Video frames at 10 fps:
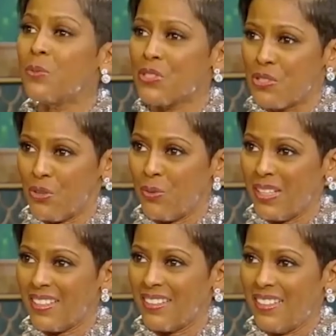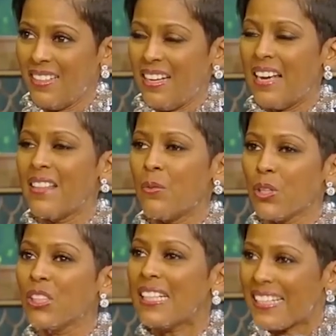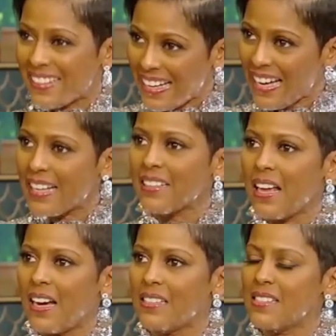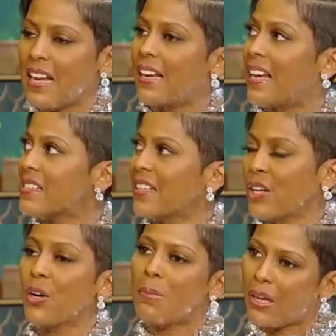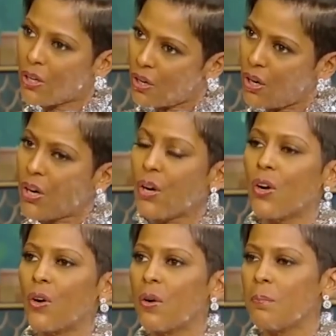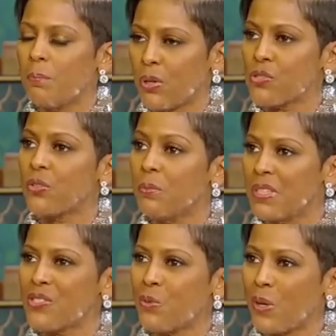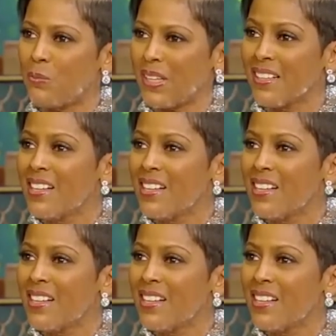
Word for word: was doing. That's and they were looking at the headlines and not asking her about her personal mental well-being.